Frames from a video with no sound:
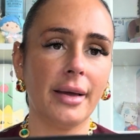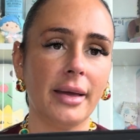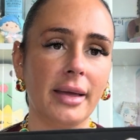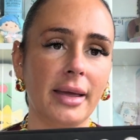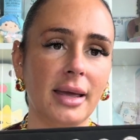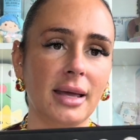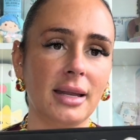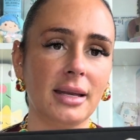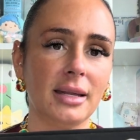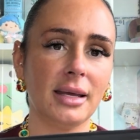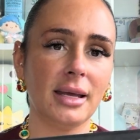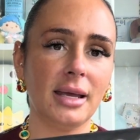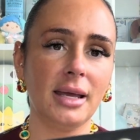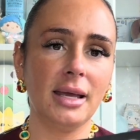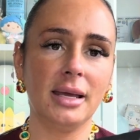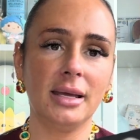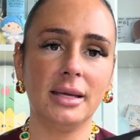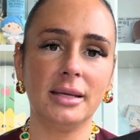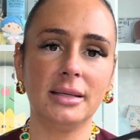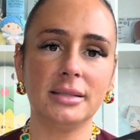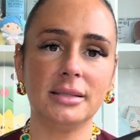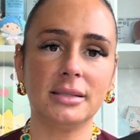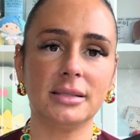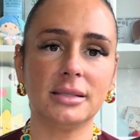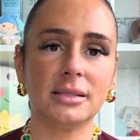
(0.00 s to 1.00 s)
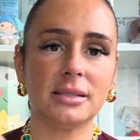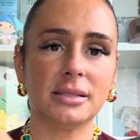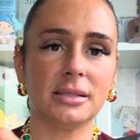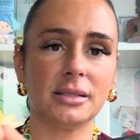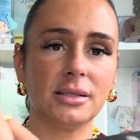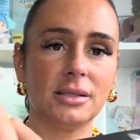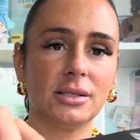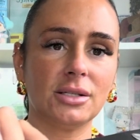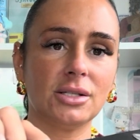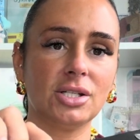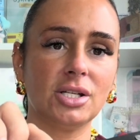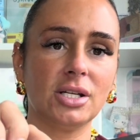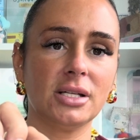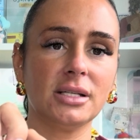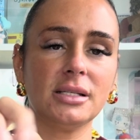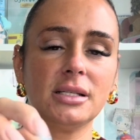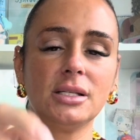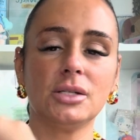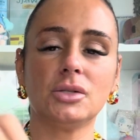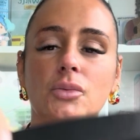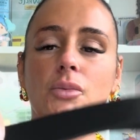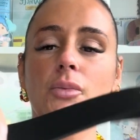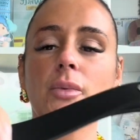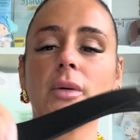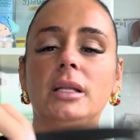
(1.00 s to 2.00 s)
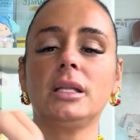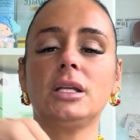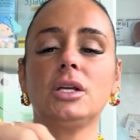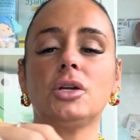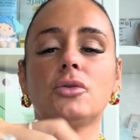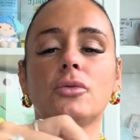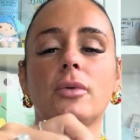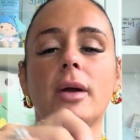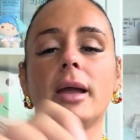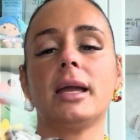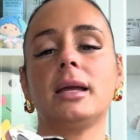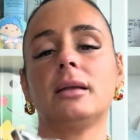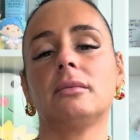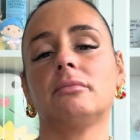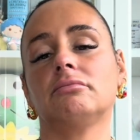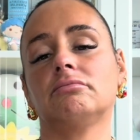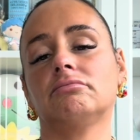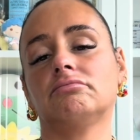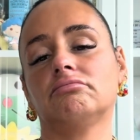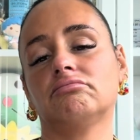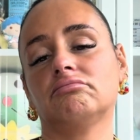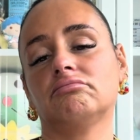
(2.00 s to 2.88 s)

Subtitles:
it is just this really great